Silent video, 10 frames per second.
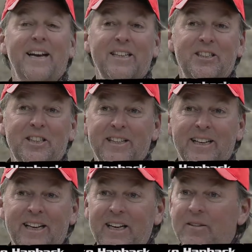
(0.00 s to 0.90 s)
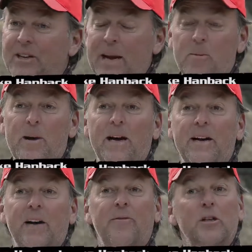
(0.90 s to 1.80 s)
and Angie Denny at Table
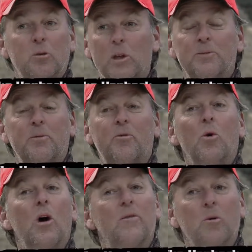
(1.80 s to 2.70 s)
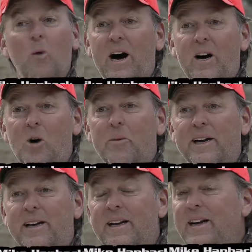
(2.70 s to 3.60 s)
Mountain Outfitters once before over in
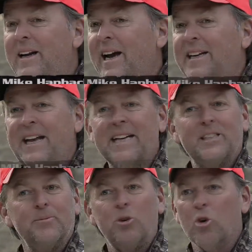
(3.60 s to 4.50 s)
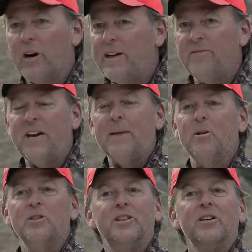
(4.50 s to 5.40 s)
Wyoming, and they had some great,
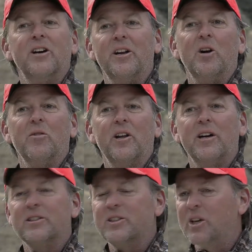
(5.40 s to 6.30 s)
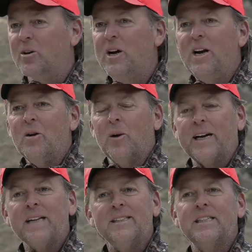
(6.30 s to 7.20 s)
fabulous deer hunting over there. So when I
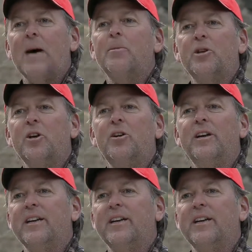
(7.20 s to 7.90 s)
got this opportunity